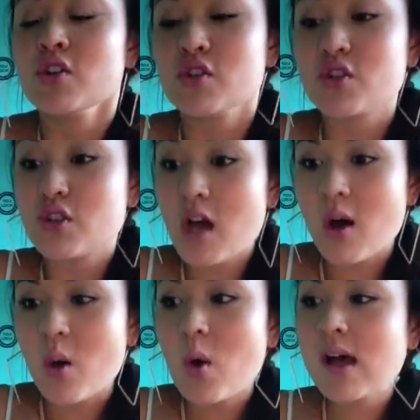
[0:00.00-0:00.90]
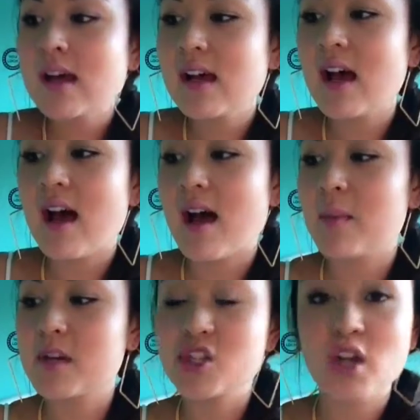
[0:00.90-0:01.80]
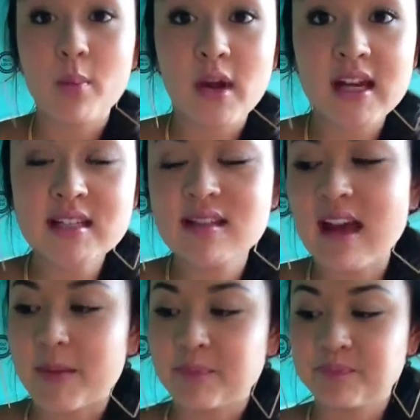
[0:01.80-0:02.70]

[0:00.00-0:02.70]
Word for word: So, I'm going to jump right into that.